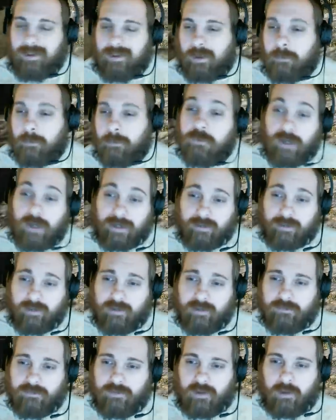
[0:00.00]

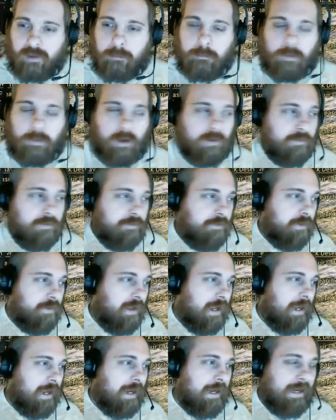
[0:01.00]
objective above
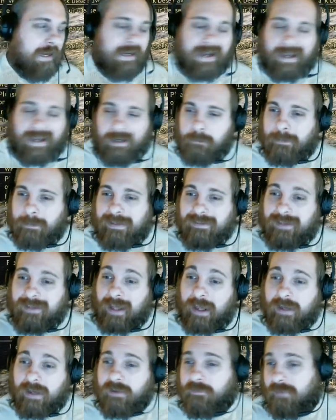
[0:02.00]
a enemy's
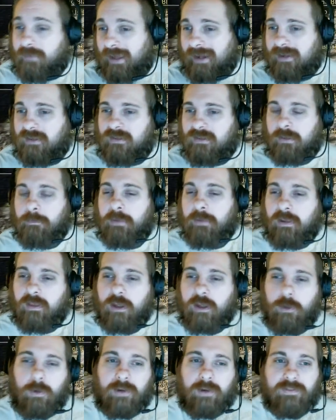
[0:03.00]
head. If that is something
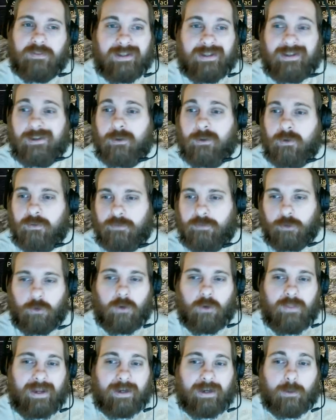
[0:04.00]
that you have to kill, if you're
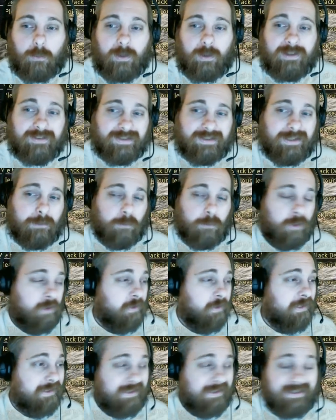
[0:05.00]
on that quest, it
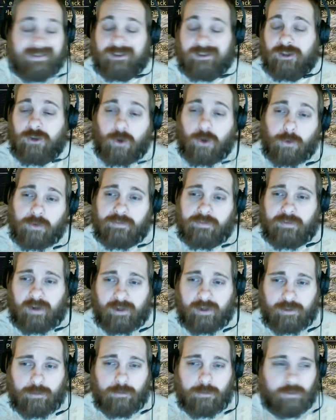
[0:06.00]
will at least notify
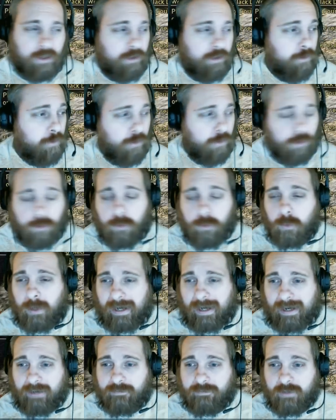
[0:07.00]
you that you do
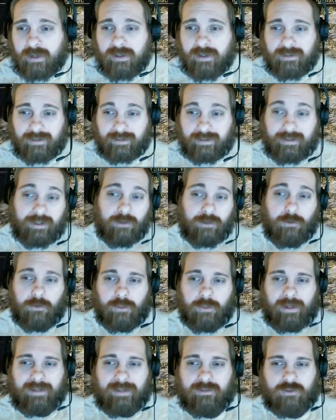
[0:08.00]
have to kill
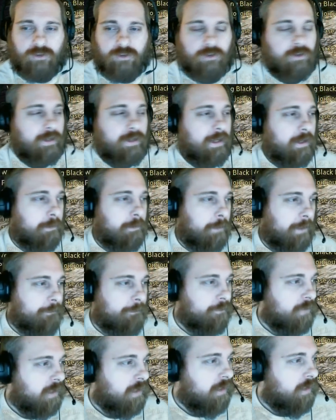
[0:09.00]
that certain enemy.
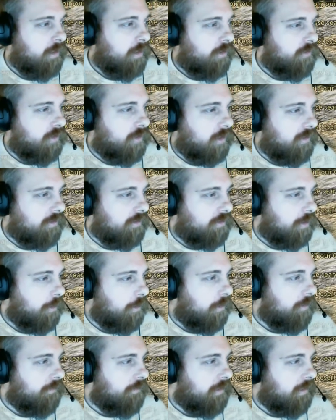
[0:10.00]
So let's go
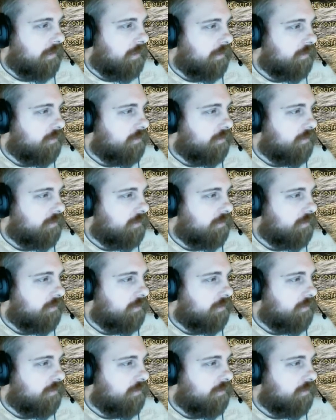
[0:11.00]
over here and